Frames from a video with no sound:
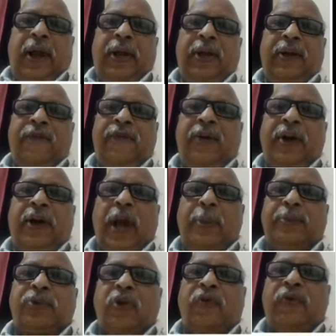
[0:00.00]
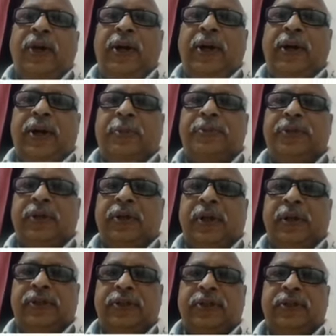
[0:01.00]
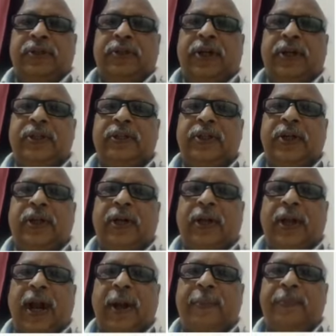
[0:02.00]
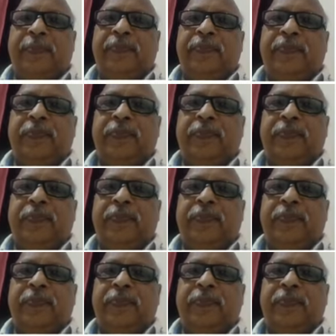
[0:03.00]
Different types of interrupt signals, that is a trap